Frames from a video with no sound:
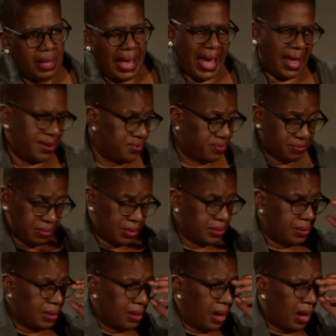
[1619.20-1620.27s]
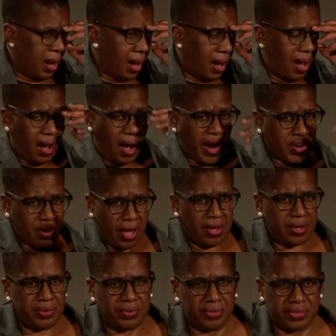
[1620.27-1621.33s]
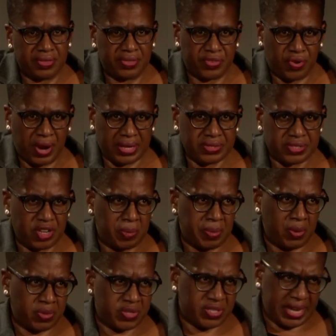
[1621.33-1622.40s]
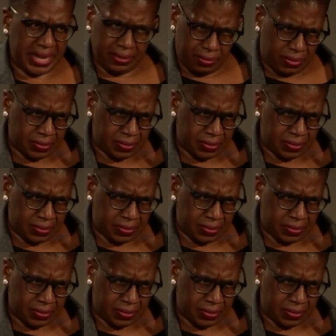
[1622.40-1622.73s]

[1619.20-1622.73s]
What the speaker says: And I know that the trans lobby will say,